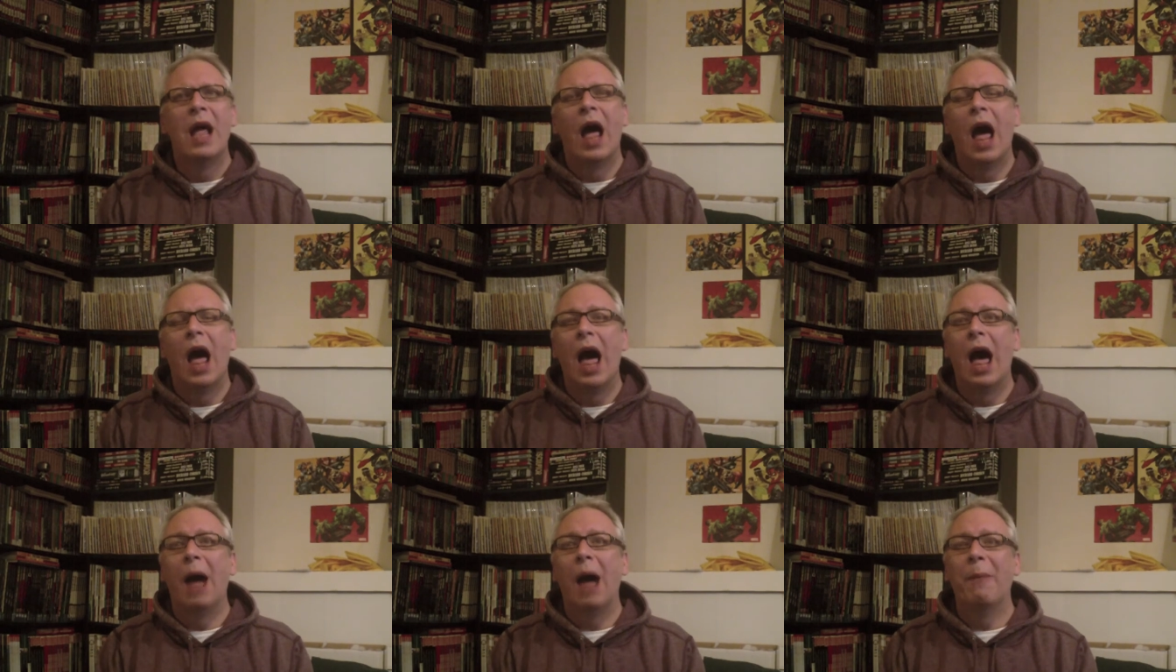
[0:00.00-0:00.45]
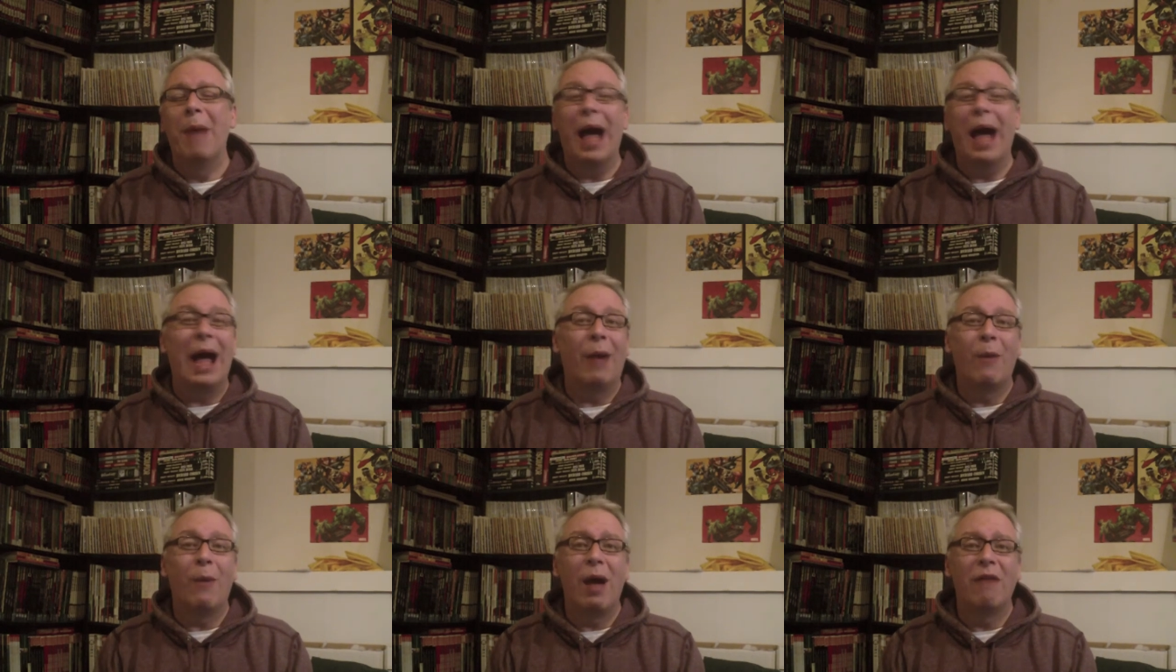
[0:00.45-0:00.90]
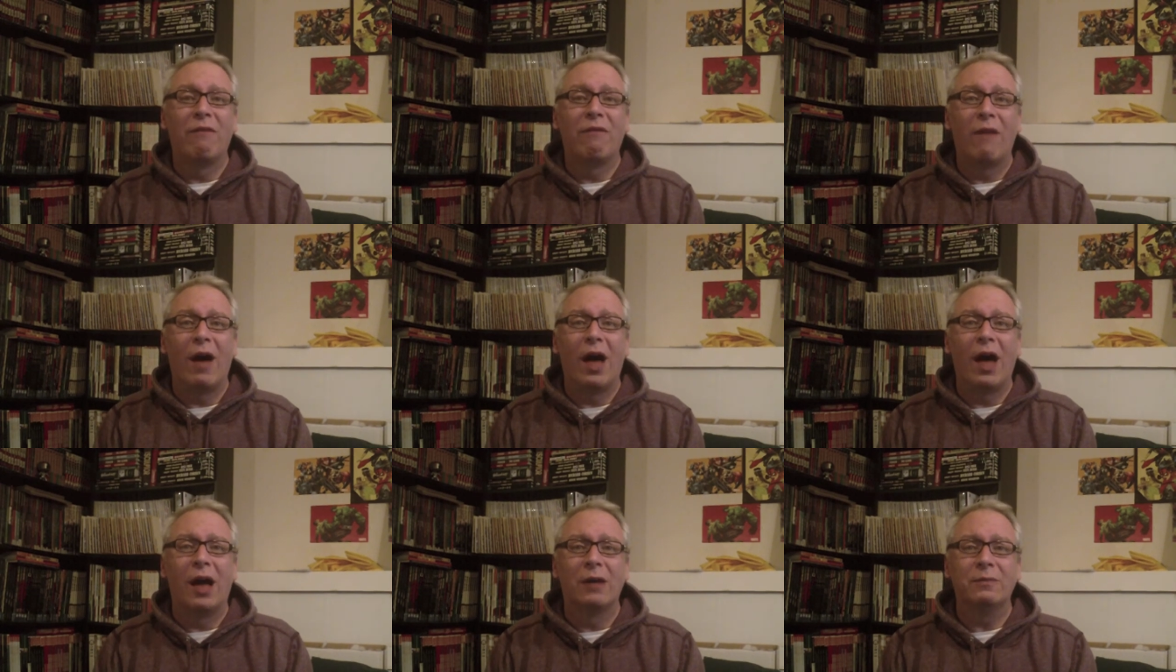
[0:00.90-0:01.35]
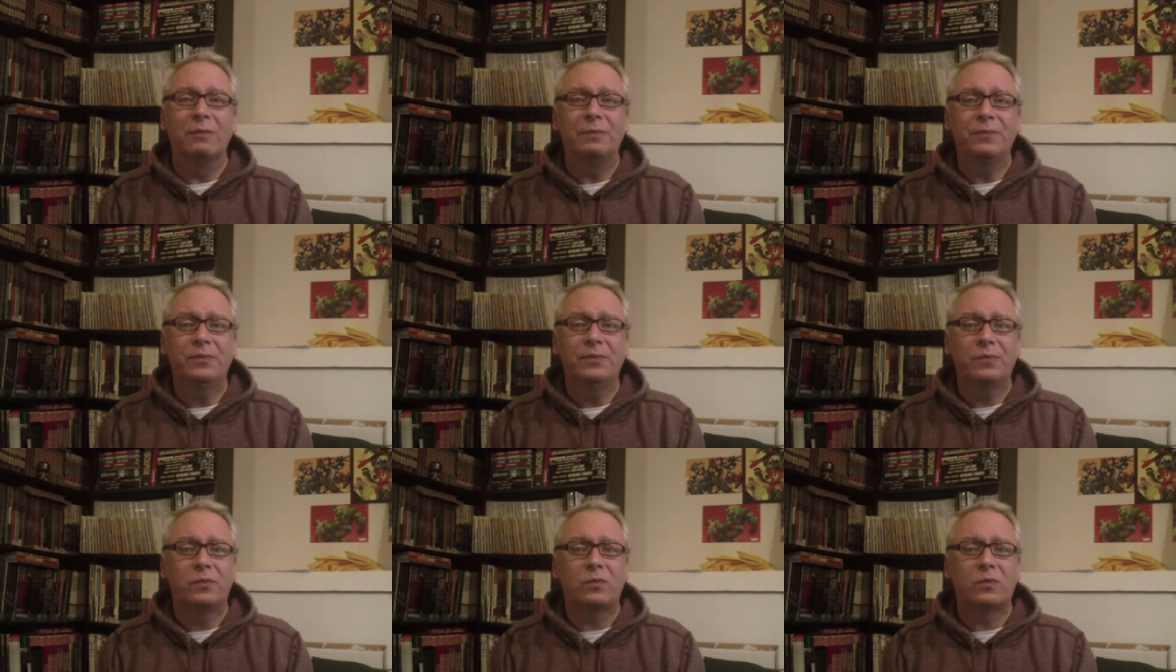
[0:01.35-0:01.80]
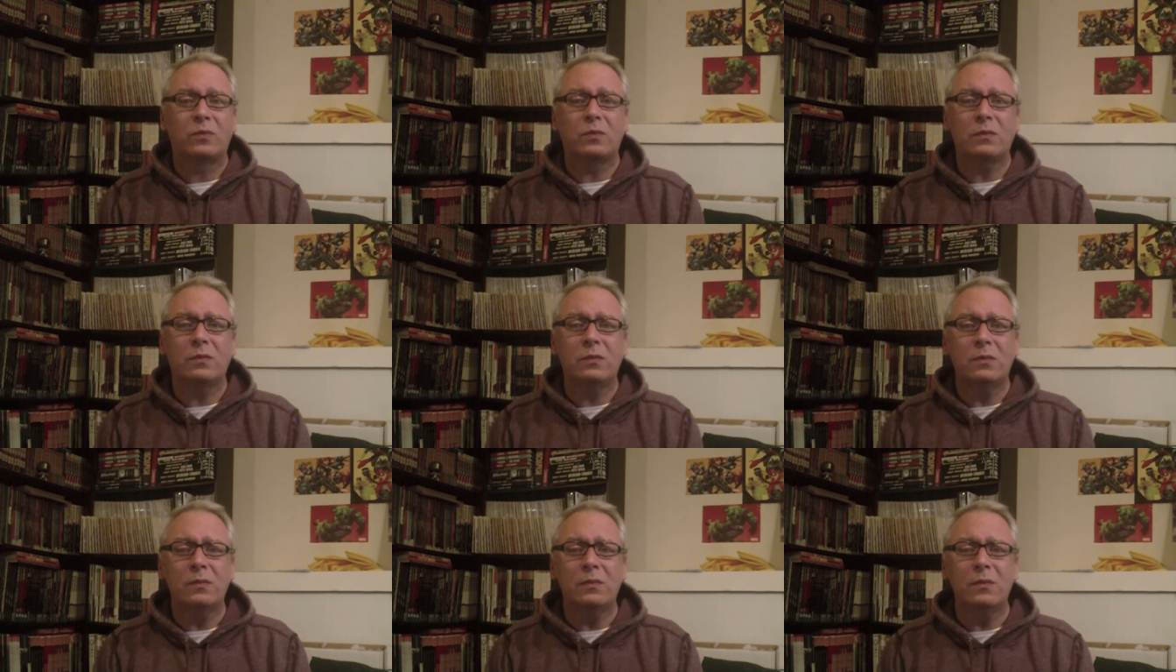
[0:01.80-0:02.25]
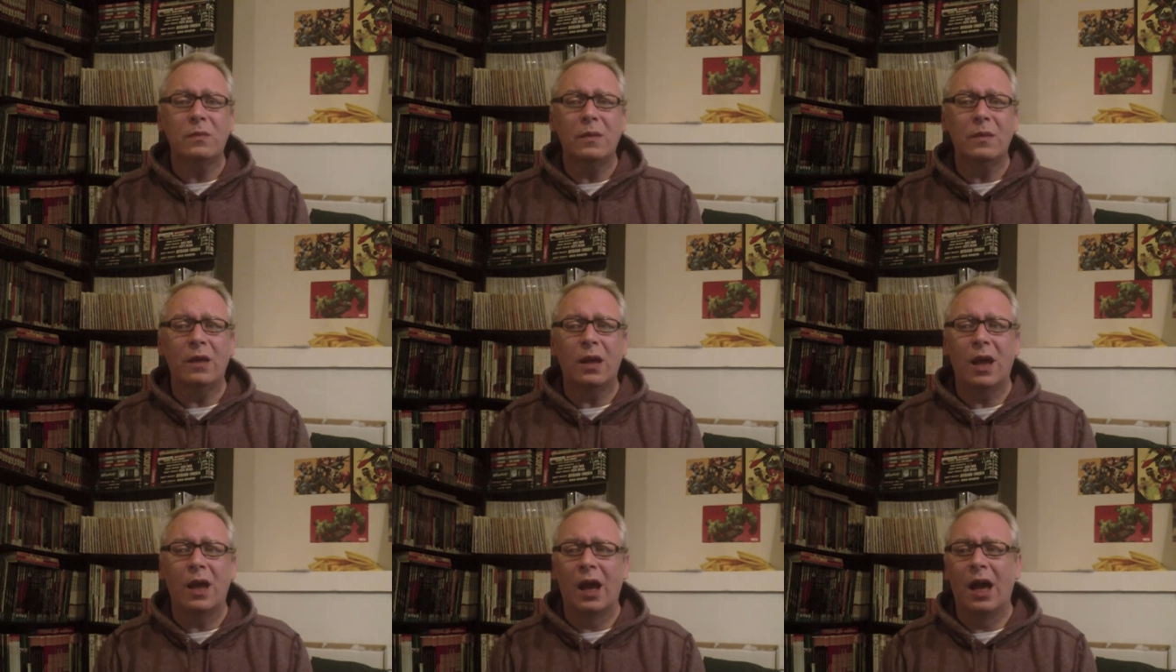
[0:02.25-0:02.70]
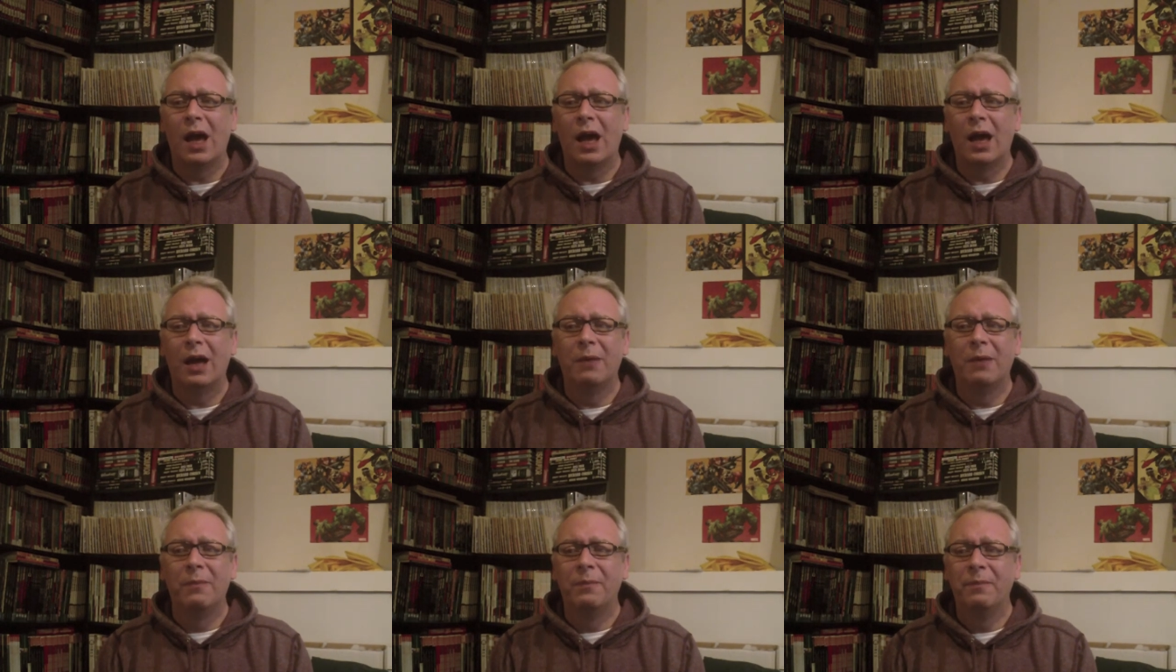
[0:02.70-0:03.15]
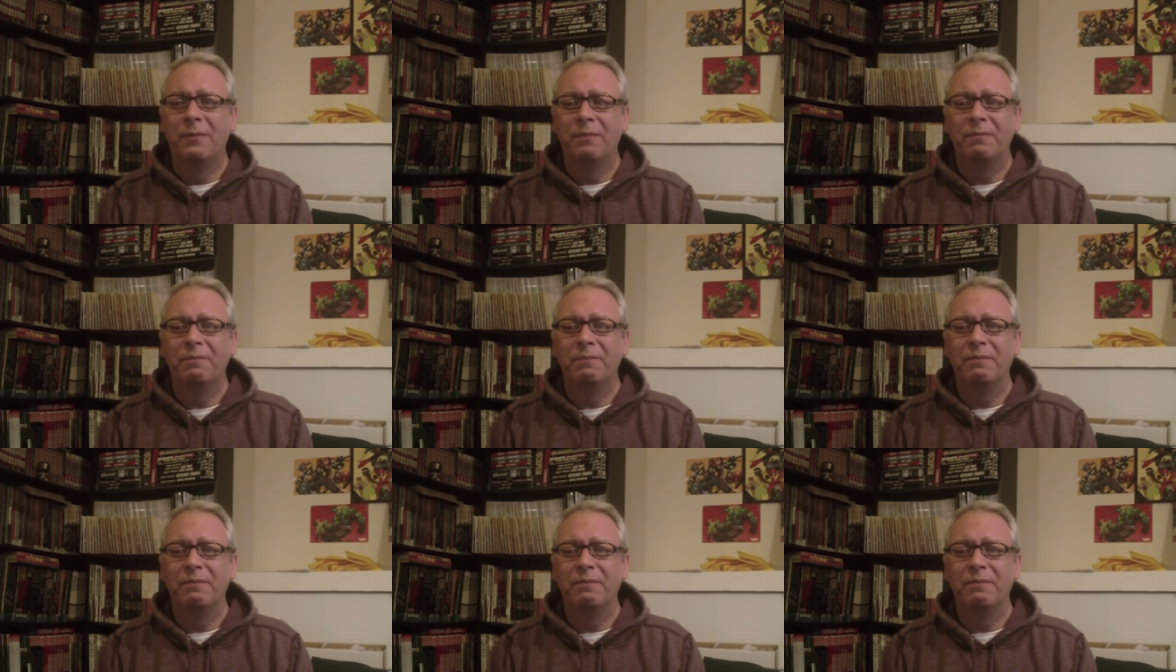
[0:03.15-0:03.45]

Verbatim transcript: Um, however. Um,